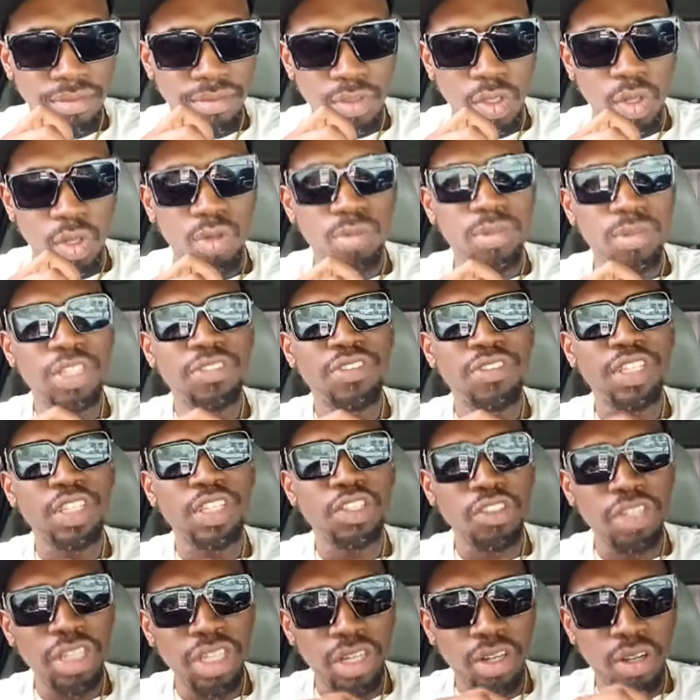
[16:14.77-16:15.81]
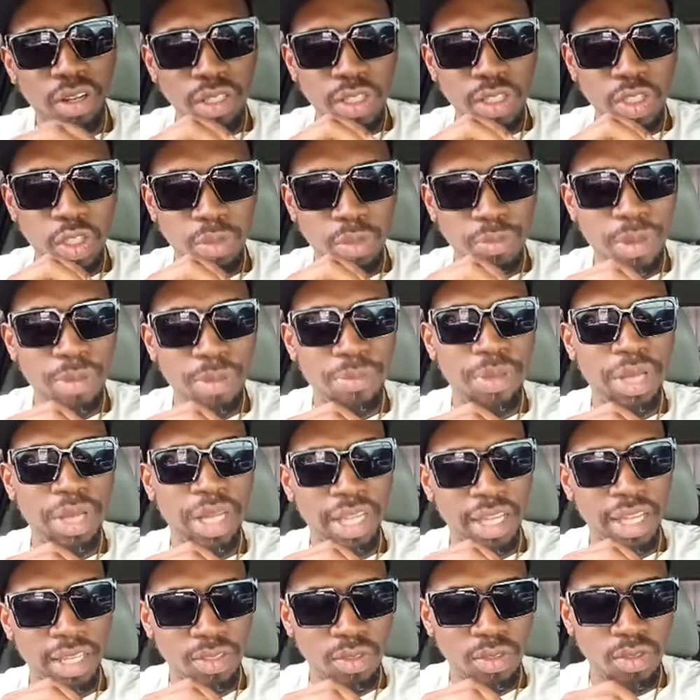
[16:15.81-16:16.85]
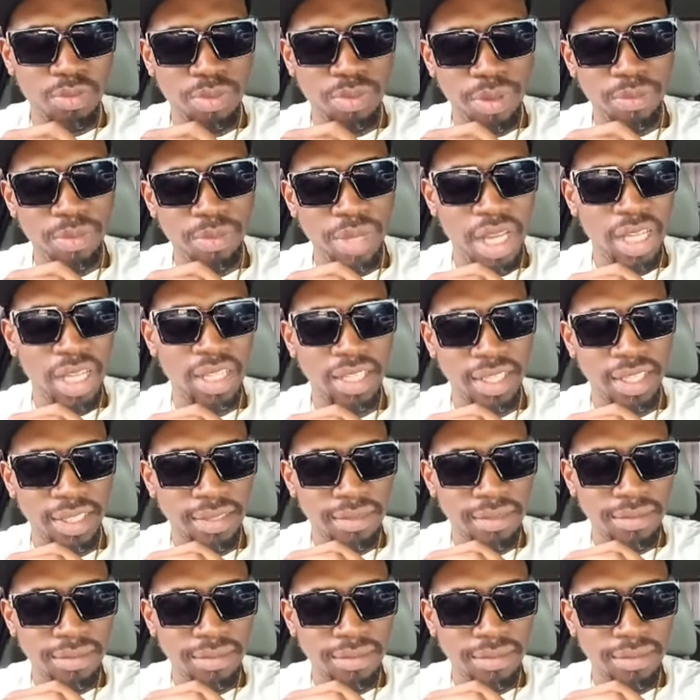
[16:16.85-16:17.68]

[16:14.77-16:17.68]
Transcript: How much for three country pepper in a supermarket?